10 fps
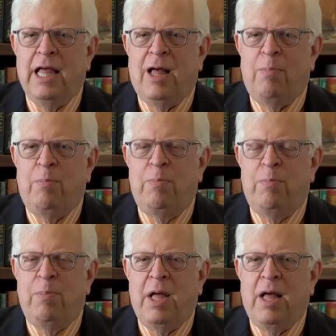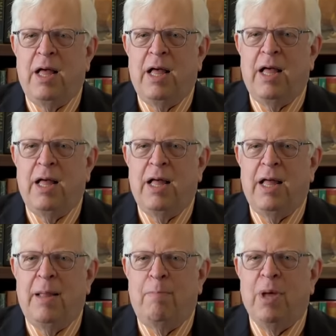A, a,
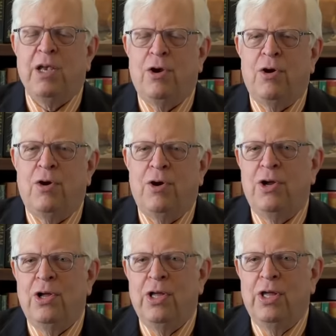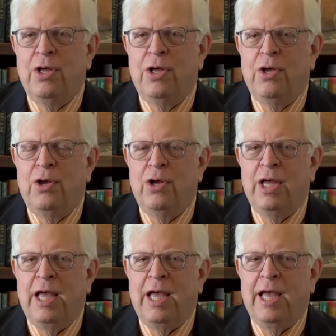a butler,
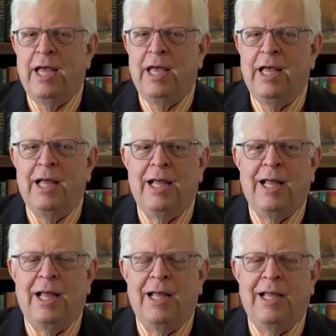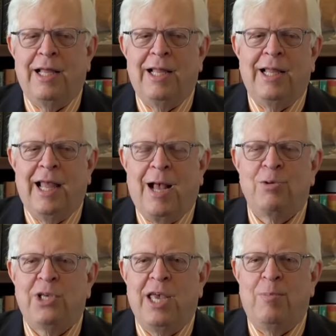a uh,
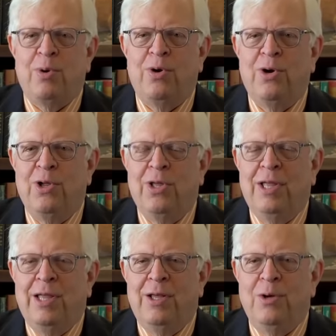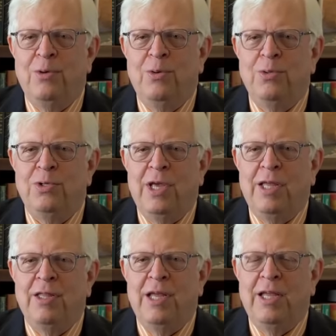housekeeper who's
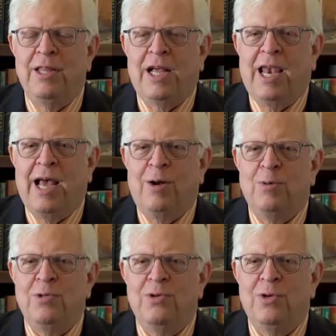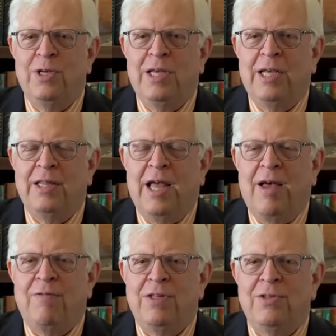in, in the clouds, in the
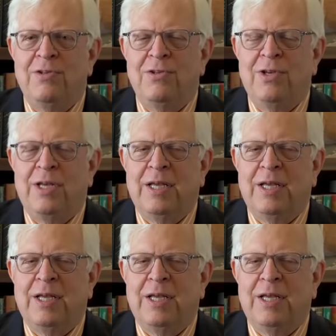heavens.